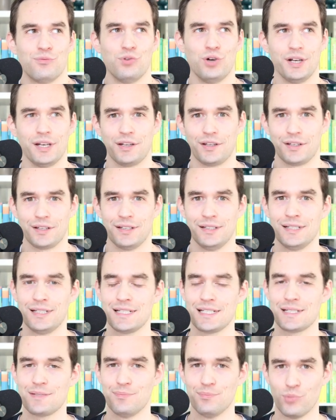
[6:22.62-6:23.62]
running
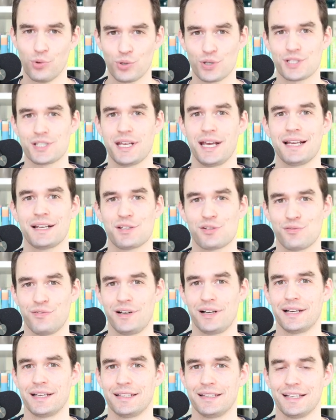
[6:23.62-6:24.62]
more
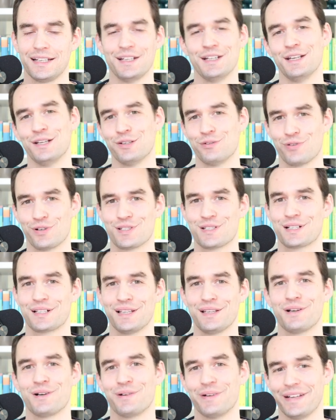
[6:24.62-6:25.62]
satisfying than it
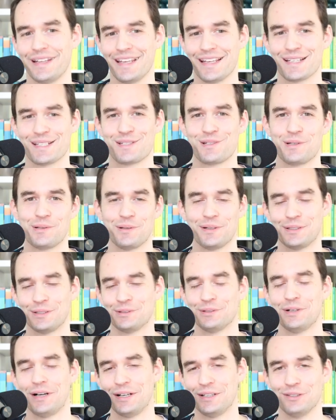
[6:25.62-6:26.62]
intrinsically already is? You know, I
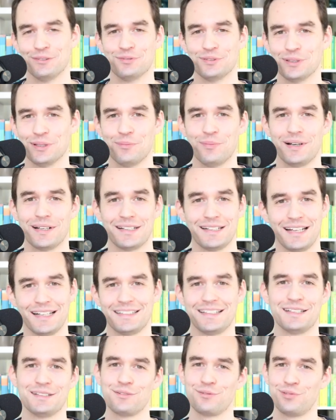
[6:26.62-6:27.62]
don't know how you feel about it. I
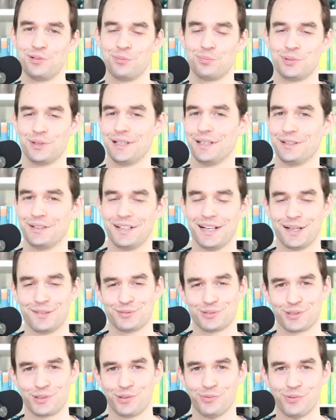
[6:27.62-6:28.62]
tend to feel pretty good
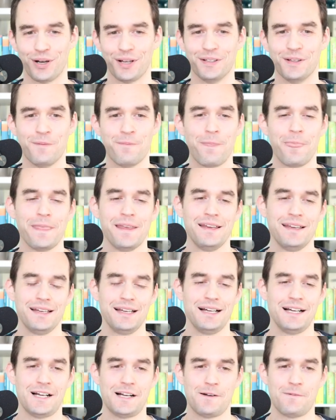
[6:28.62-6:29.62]
after a
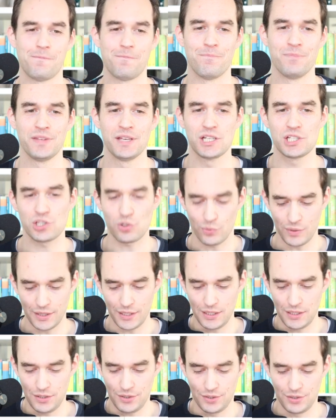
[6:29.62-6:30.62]
run. So one
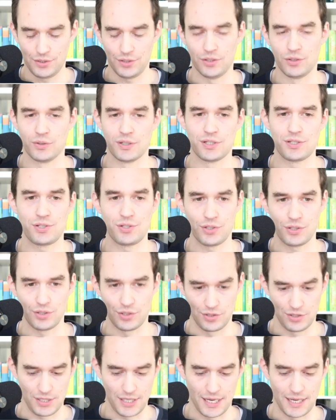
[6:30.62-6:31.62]
thing you could do is you
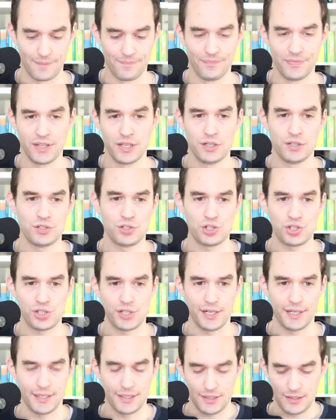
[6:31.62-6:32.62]
could say,
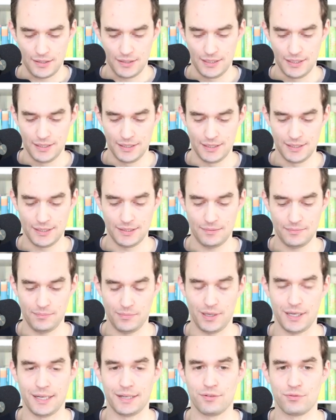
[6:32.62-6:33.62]
share
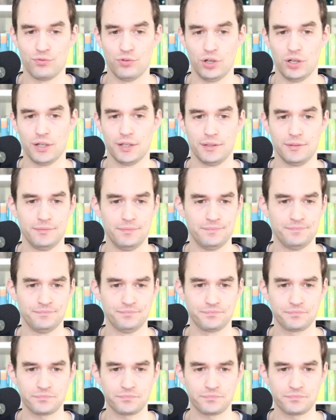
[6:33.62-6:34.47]
my run